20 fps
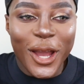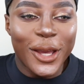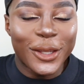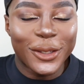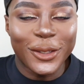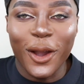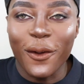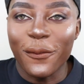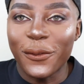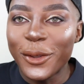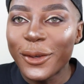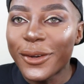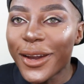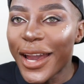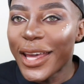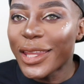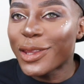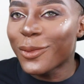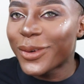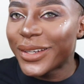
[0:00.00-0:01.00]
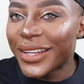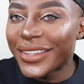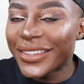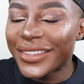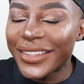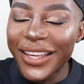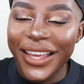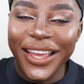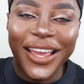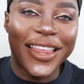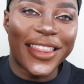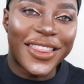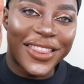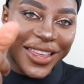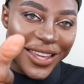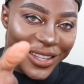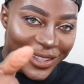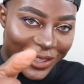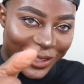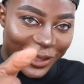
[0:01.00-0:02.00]
So if you guys want to see
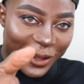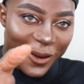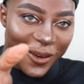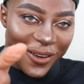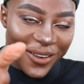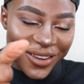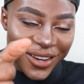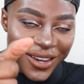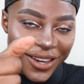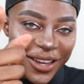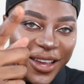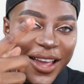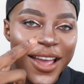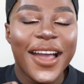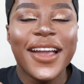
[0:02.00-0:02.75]
this look,